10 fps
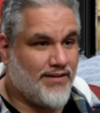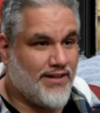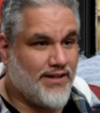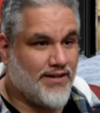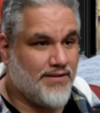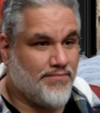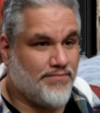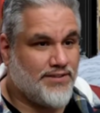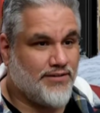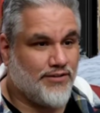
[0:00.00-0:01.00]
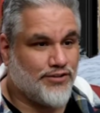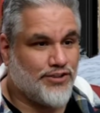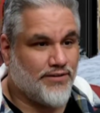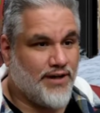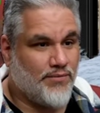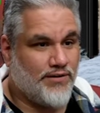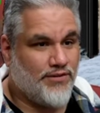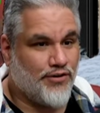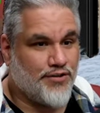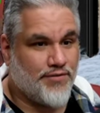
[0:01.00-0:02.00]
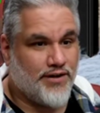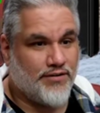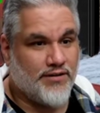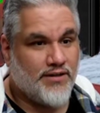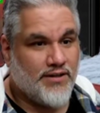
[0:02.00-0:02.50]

okay. the um, secret layer showdown one, thirty three hundred.